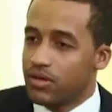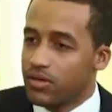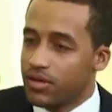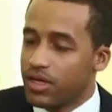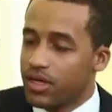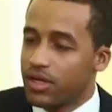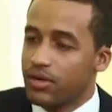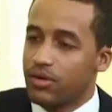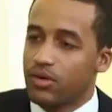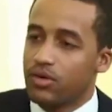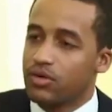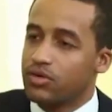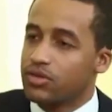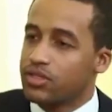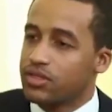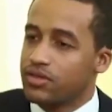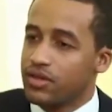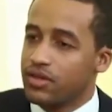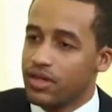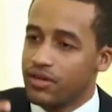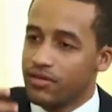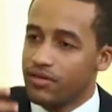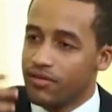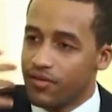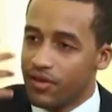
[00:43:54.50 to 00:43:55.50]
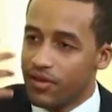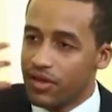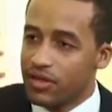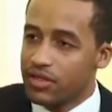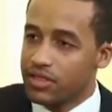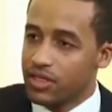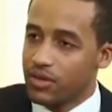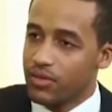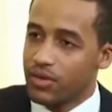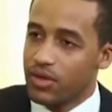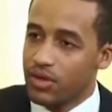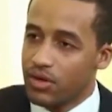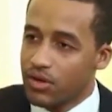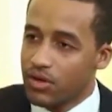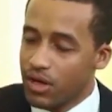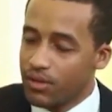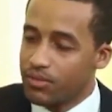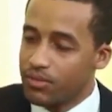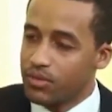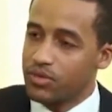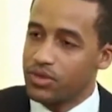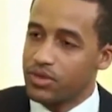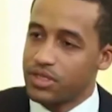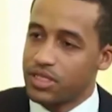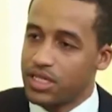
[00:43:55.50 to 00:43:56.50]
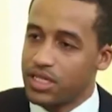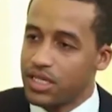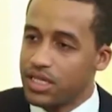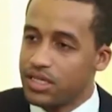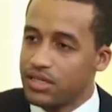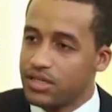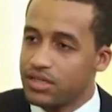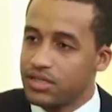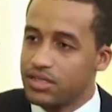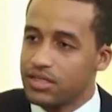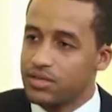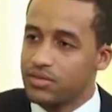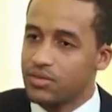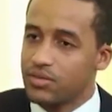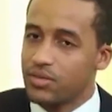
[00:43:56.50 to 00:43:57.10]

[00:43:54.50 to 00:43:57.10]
heroes and figures that we look up to as leaders.